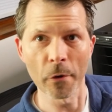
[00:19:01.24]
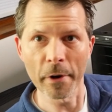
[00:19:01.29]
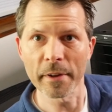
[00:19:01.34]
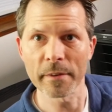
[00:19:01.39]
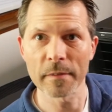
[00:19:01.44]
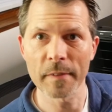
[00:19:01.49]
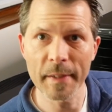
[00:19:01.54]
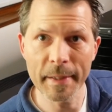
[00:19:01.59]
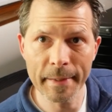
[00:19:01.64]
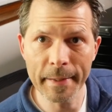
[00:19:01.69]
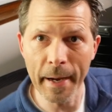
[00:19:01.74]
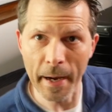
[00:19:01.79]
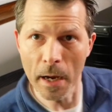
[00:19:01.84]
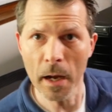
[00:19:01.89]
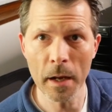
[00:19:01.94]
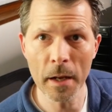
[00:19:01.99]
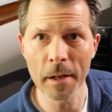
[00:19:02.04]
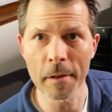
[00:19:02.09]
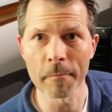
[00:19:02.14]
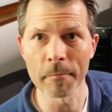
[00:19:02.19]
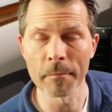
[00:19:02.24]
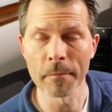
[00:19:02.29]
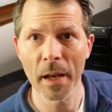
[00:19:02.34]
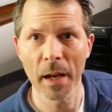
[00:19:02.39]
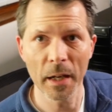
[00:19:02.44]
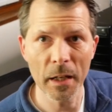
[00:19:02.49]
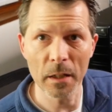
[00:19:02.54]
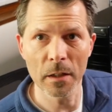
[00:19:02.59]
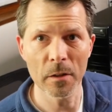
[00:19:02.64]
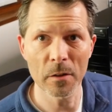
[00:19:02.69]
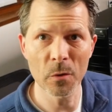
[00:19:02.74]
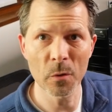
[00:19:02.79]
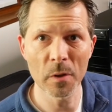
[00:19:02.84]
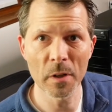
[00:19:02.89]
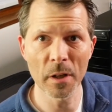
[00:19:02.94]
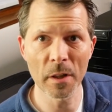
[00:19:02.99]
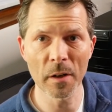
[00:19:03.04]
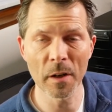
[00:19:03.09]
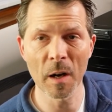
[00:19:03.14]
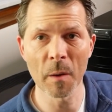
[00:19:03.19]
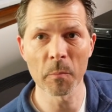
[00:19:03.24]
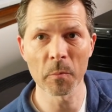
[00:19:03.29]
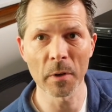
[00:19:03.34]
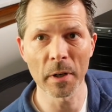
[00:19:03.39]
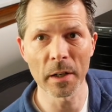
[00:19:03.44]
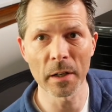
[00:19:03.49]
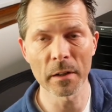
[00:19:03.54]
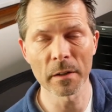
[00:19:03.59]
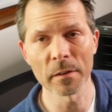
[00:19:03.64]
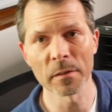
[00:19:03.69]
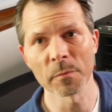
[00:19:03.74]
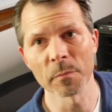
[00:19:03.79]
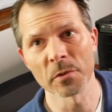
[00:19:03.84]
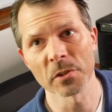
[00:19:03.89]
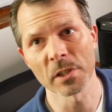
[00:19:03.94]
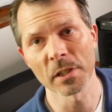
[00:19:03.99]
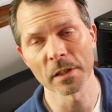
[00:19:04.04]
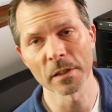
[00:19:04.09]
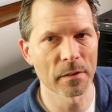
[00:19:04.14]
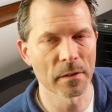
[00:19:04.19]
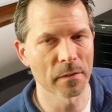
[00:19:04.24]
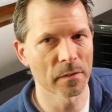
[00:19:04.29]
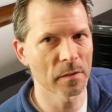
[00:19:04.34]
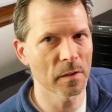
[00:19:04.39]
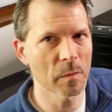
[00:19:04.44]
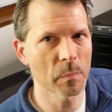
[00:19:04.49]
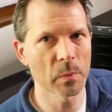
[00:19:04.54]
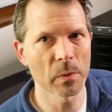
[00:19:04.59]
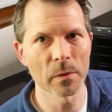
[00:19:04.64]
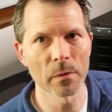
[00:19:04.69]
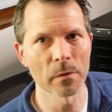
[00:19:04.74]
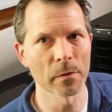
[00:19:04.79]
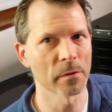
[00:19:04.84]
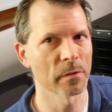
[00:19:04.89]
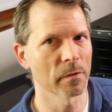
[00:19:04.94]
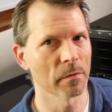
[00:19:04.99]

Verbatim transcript: wasting time. I gotta do another upgrade on this machine. The CPU is